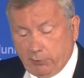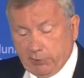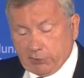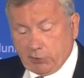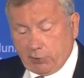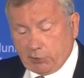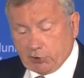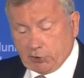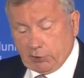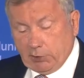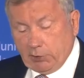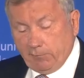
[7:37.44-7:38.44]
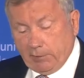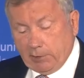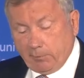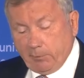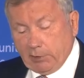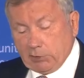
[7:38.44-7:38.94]
Research and
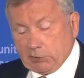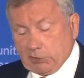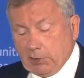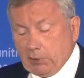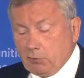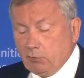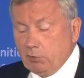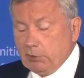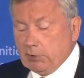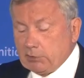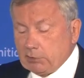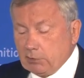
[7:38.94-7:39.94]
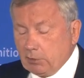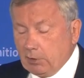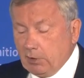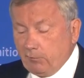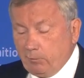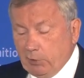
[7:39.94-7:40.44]
development stakeholders
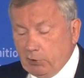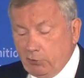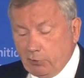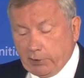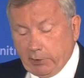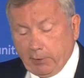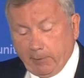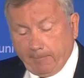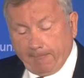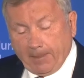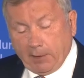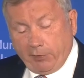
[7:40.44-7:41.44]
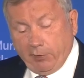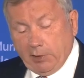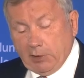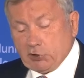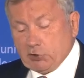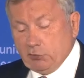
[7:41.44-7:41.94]
have been looking at the
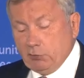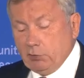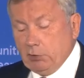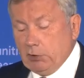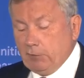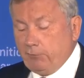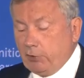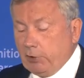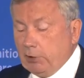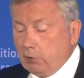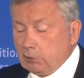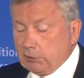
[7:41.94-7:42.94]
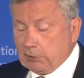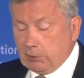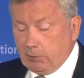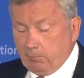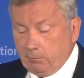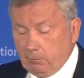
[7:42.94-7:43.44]
issue for a long
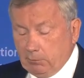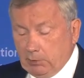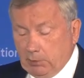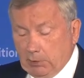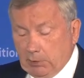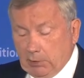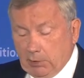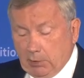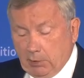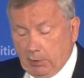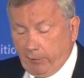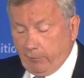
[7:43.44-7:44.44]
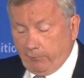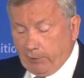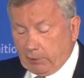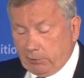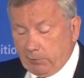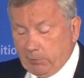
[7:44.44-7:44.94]
time, and the
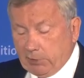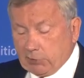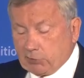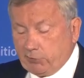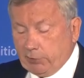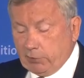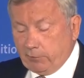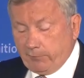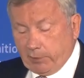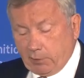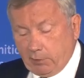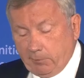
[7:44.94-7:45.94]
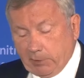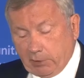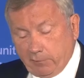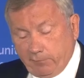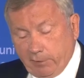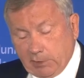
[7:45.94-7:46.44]
Federal Ministry of
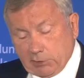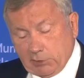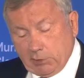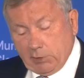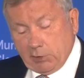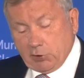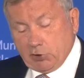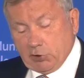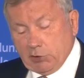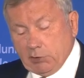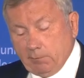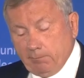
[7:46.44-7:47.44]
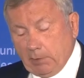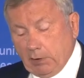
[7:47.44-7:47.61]
Economic Affairs and Energy